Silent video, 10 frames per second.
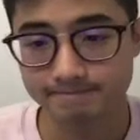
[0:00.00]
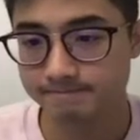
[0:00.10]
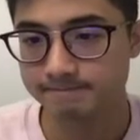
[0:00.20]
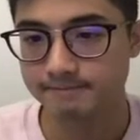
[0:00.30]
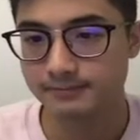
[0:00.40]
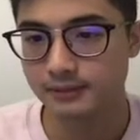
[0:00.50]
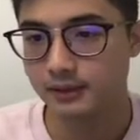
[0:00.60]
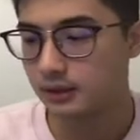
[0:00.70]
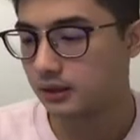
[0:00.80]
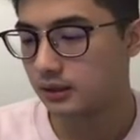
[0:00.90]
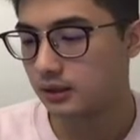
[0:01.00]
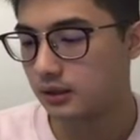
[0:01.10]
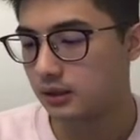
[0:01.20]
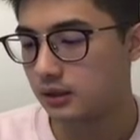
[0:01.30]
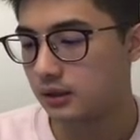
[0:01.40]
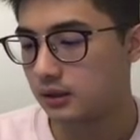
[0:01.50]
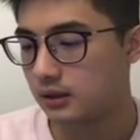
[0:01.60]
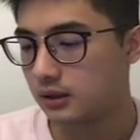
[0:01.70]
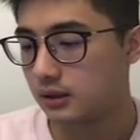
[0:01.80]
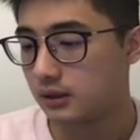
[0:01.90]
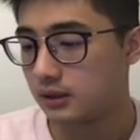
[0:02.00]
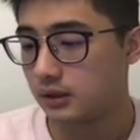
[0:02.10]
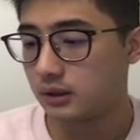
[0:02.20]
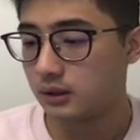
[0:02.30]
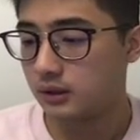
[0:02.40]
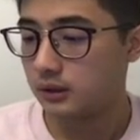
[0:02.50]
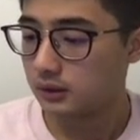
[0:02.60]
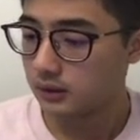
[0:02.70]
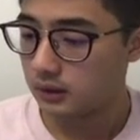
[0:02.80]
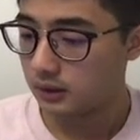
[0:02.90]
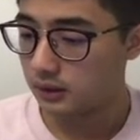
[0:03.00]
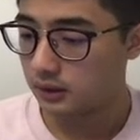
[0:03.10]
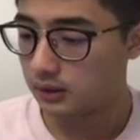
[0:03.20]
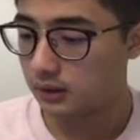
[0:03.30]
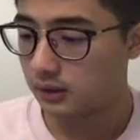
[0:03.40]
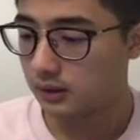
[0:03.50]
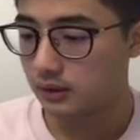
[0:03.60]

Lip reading: (no one is talking)